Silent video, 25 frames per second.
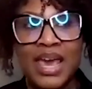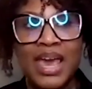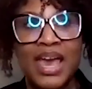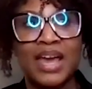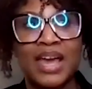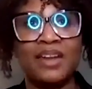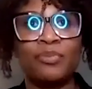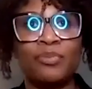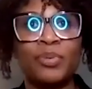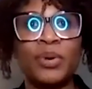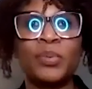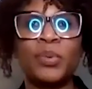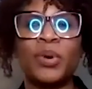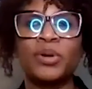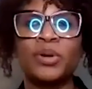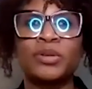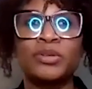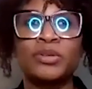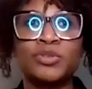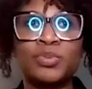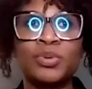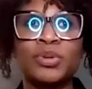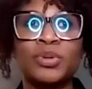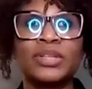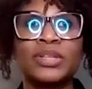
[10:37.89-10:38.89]
And if we were
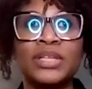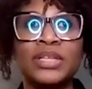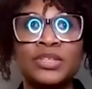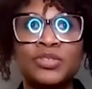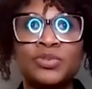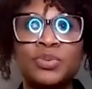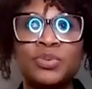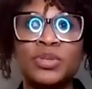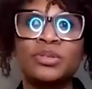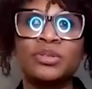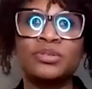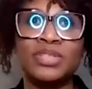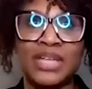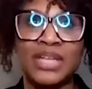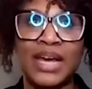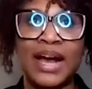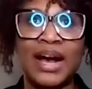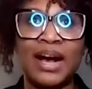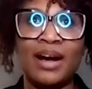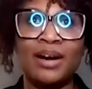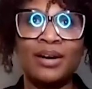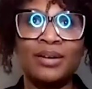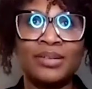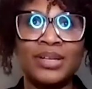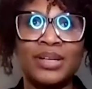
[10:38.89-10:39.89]
to really drill
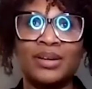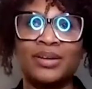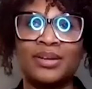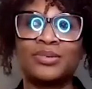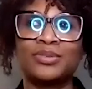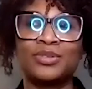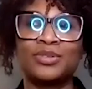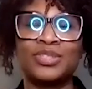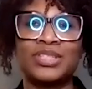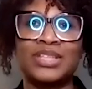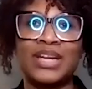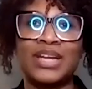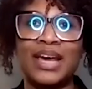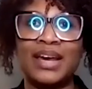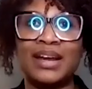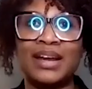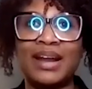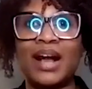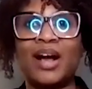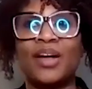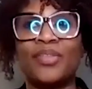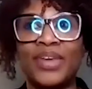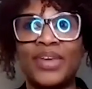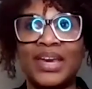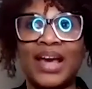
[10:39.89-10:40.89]
down and understand
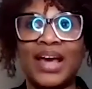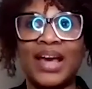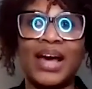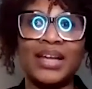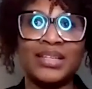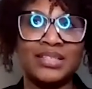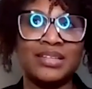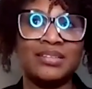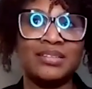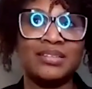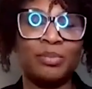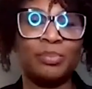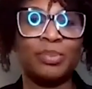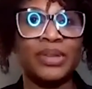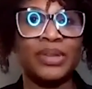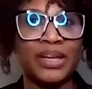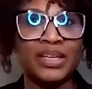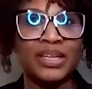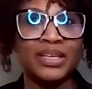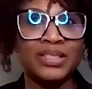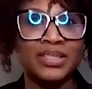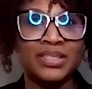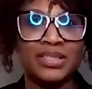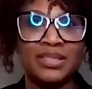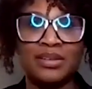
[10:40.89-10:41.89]
how they got to the
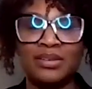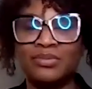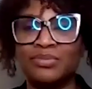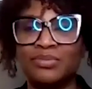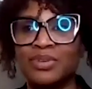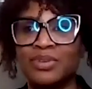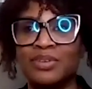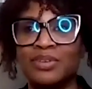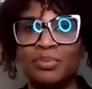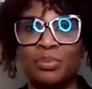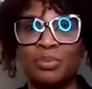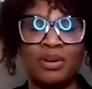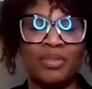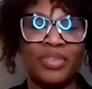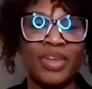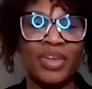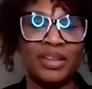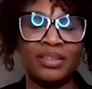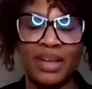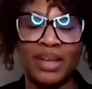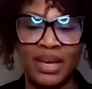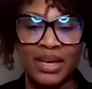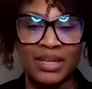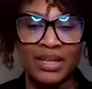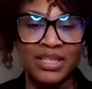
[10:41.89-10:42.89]
place of where they
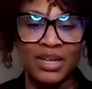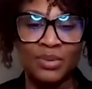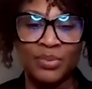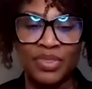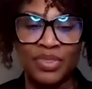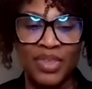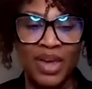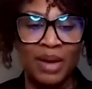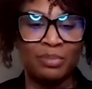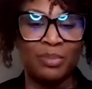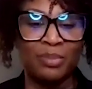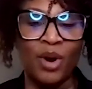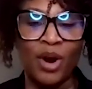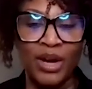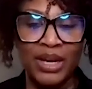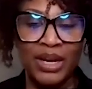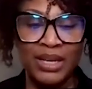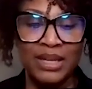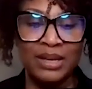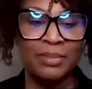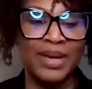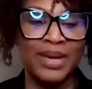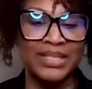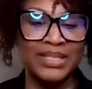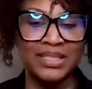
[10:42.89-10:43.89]
landed with that
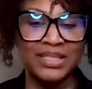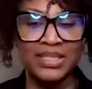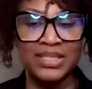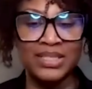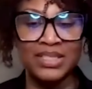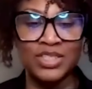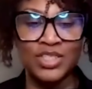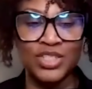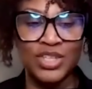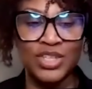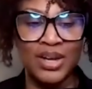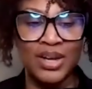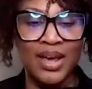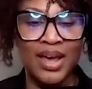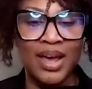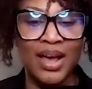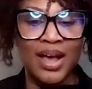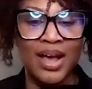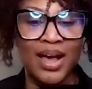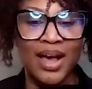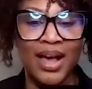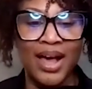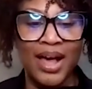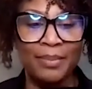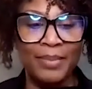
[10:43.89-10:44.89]
marketing message,
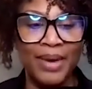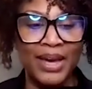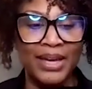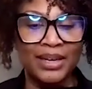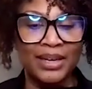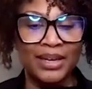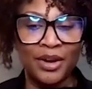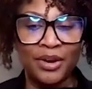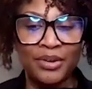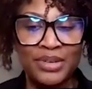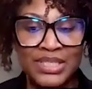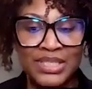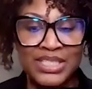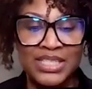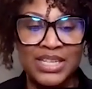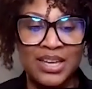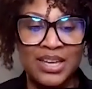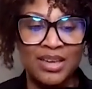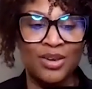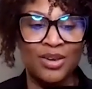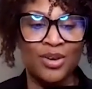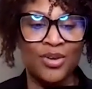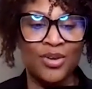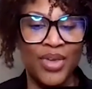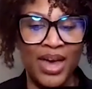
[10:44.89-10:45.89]
I guarantee
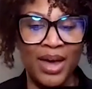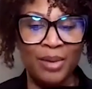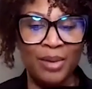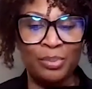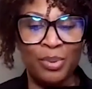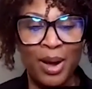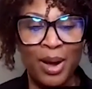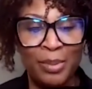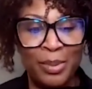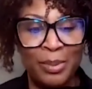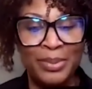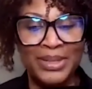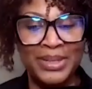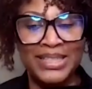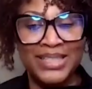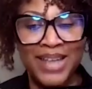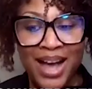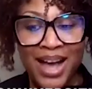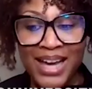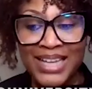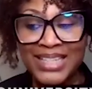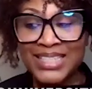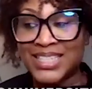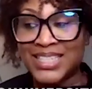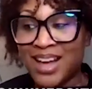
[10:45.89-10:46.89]
you that probably
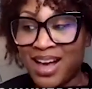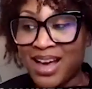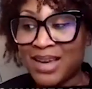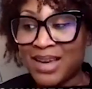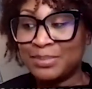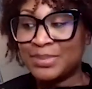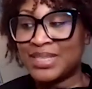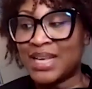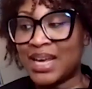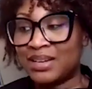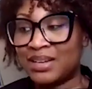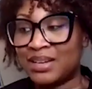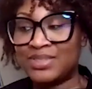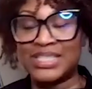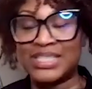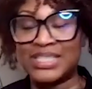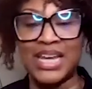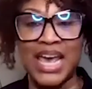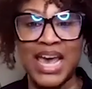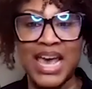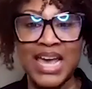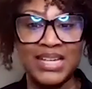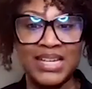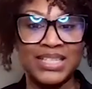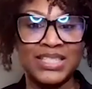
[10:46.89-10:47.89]
9 times out of
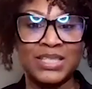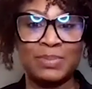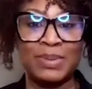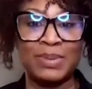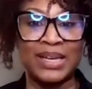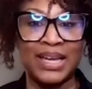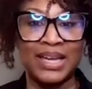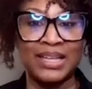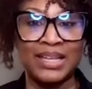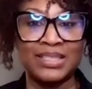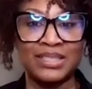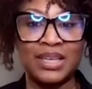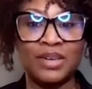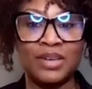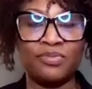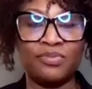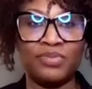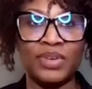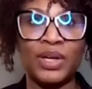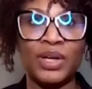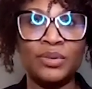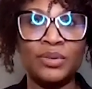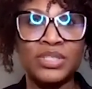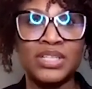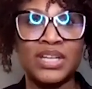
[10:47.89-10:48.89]
10, it's because they
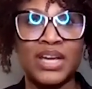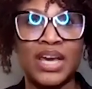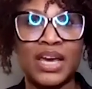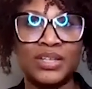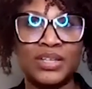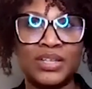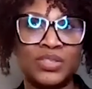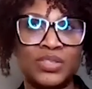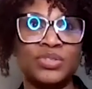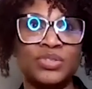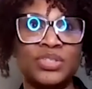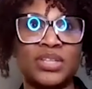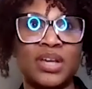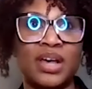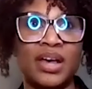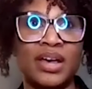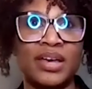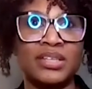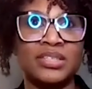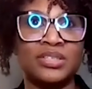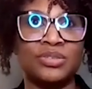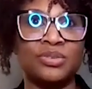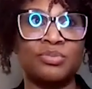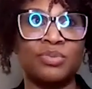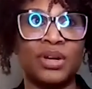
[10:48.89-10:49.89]
failed to
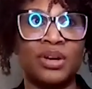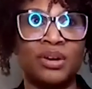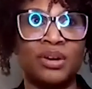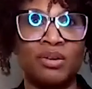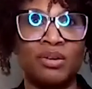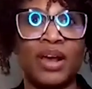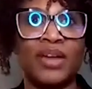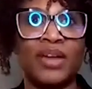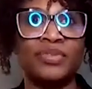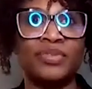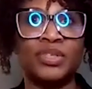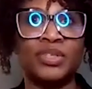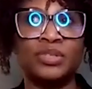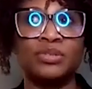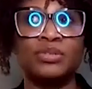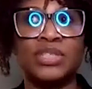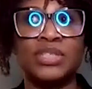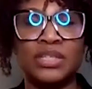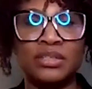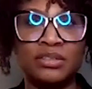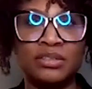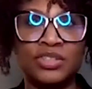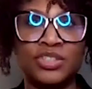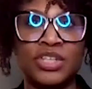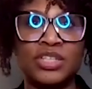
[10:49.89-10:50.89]
exercise the rigor and the due
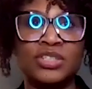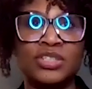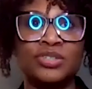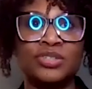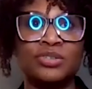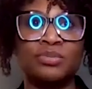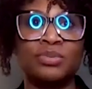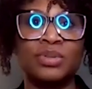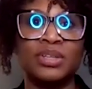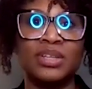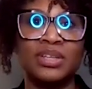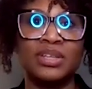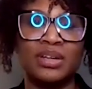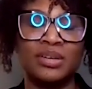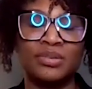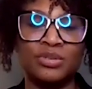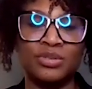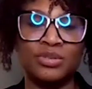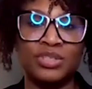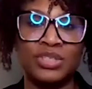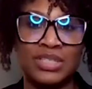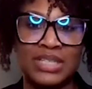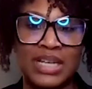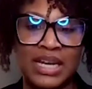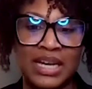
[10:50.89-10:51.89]
diligence to really
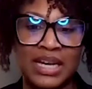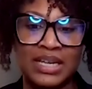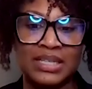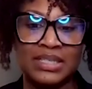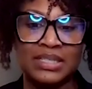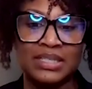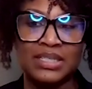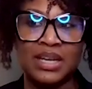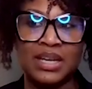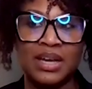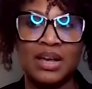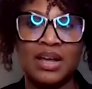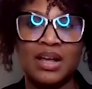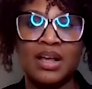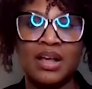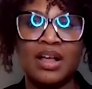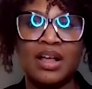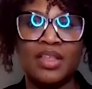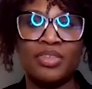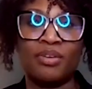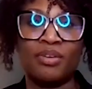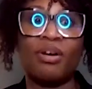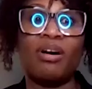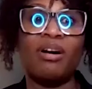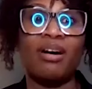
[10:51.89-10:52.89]
understand
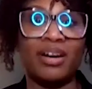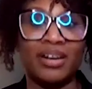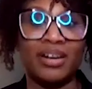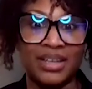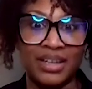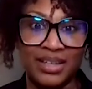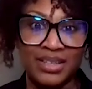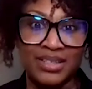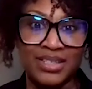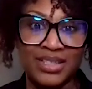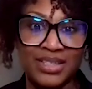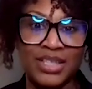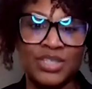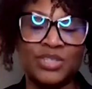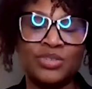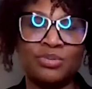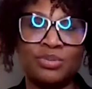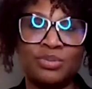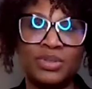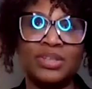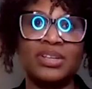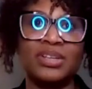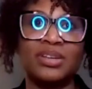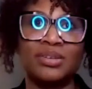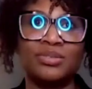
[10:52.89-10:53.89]
their audience and to
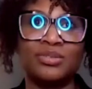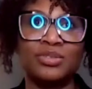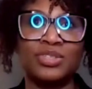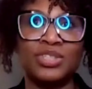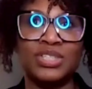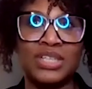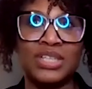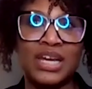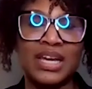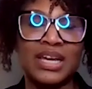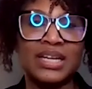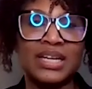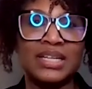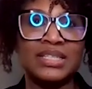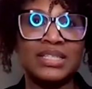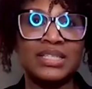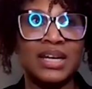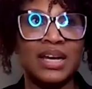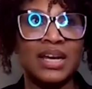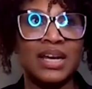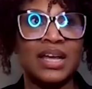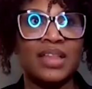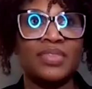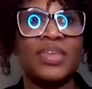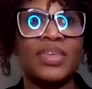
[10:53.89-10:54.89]
really understand
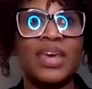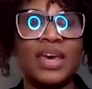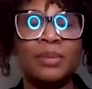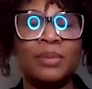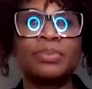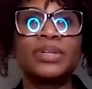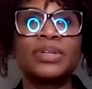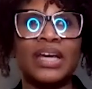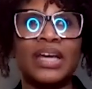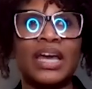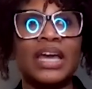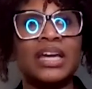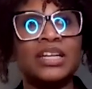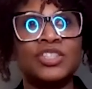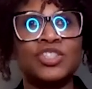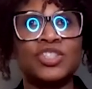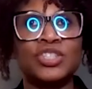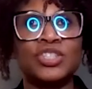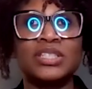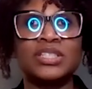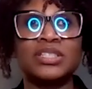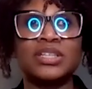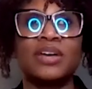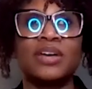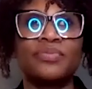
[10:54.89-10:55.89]
the
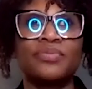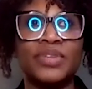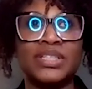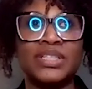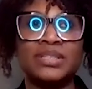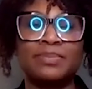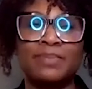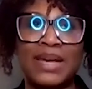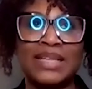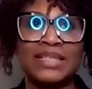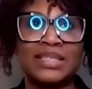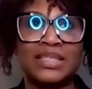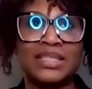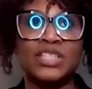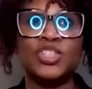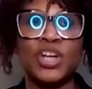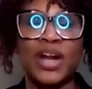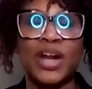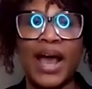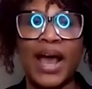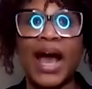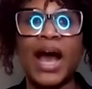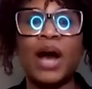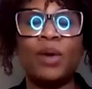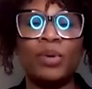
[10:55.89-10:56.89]
implications of this message
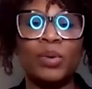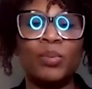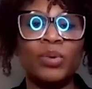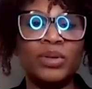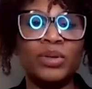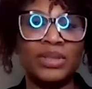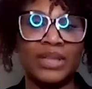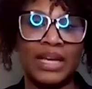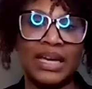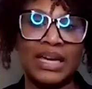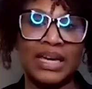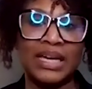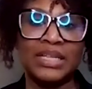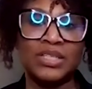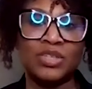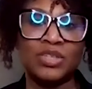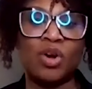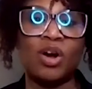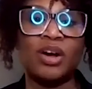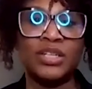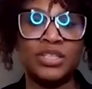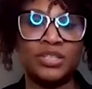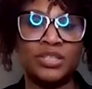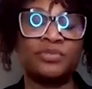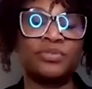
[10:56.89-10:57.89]
and how it will land
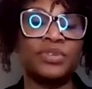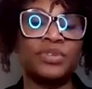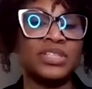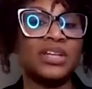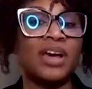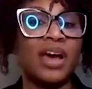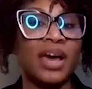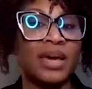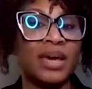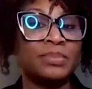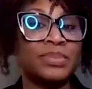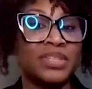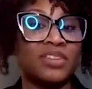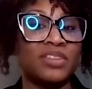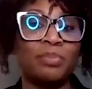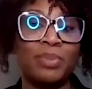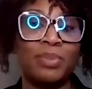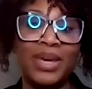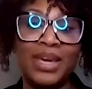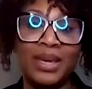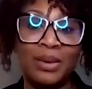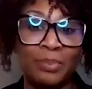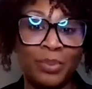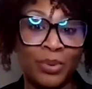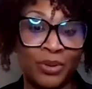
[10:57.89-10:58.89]
on different types of
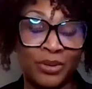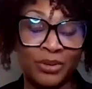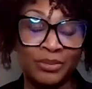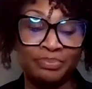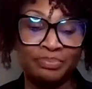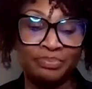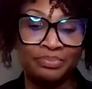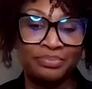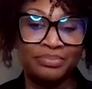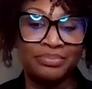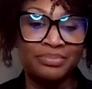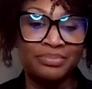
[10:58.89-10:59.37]
people.